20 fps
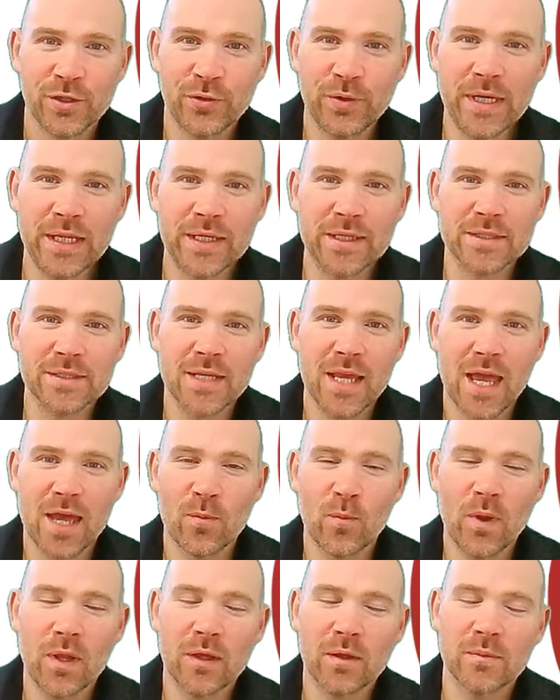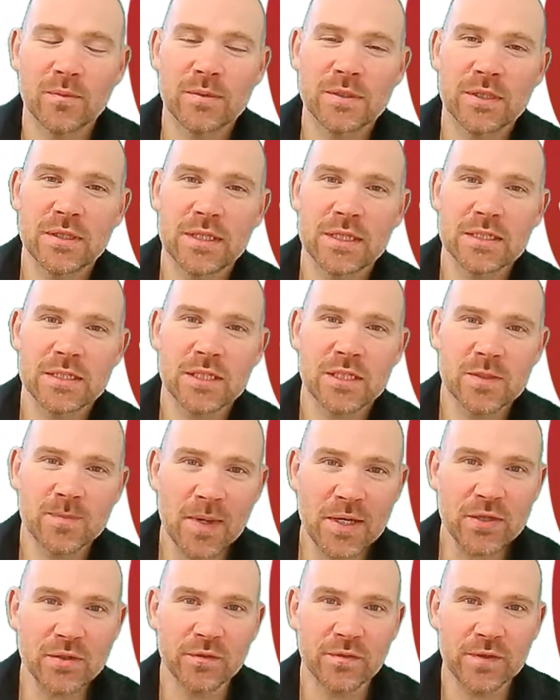Greetings and welcome to this
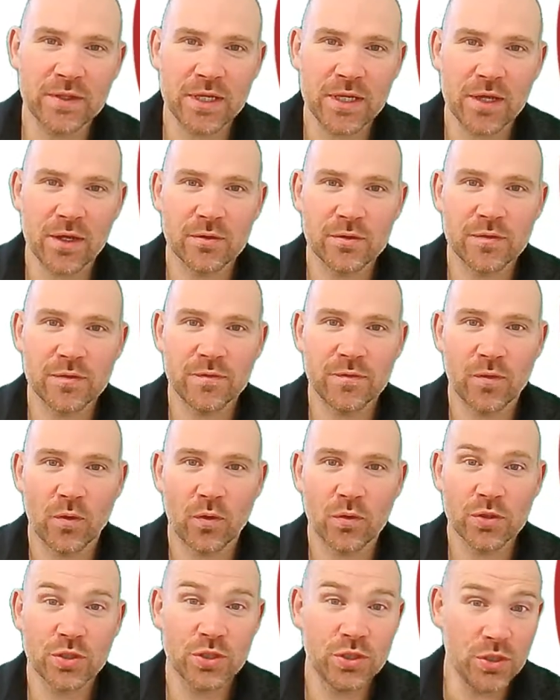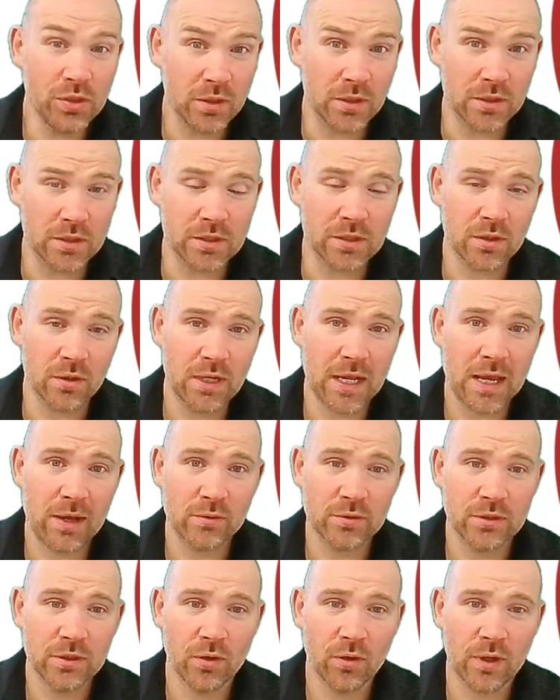special video for students on how
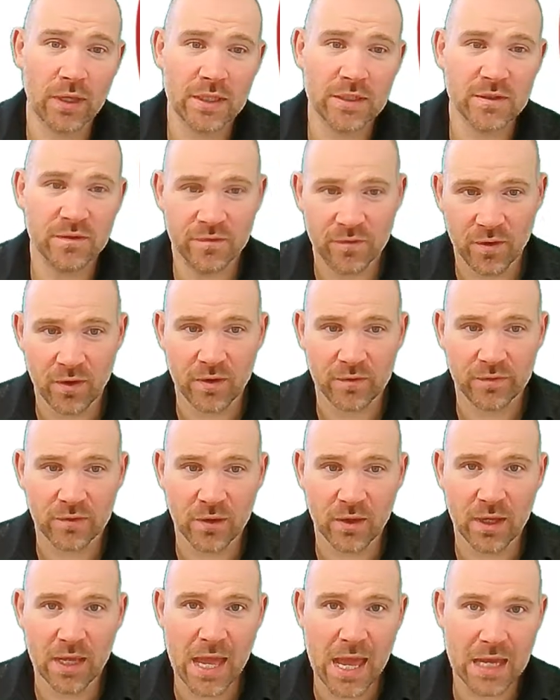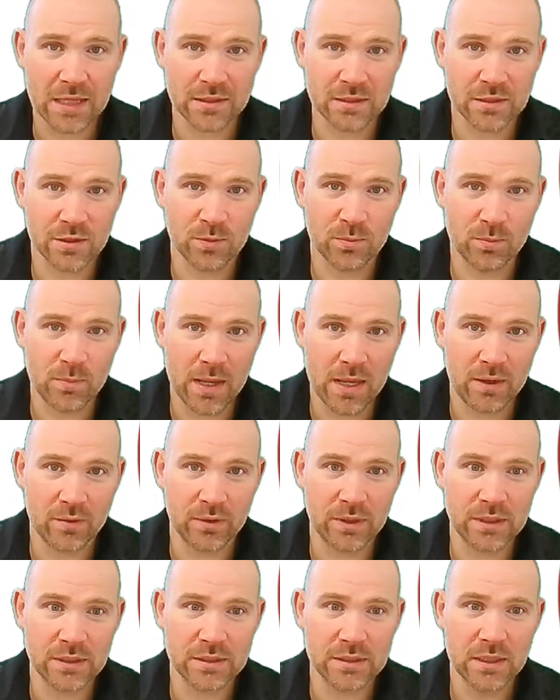to log into Firefly at St
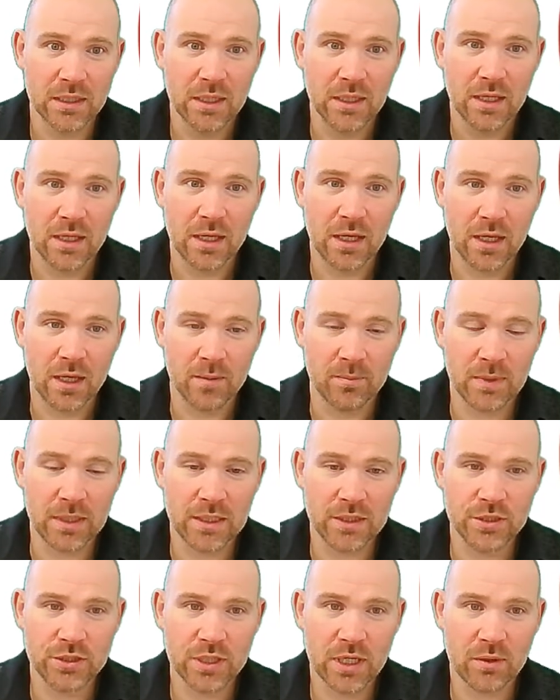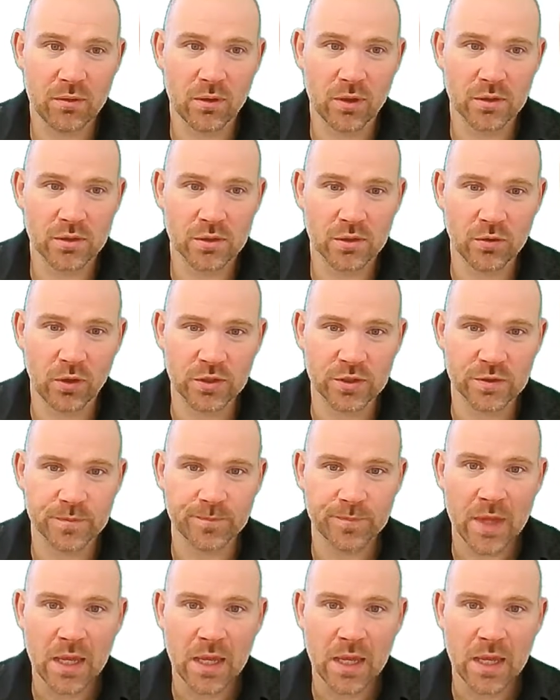Mary's in Gerrard's Cross.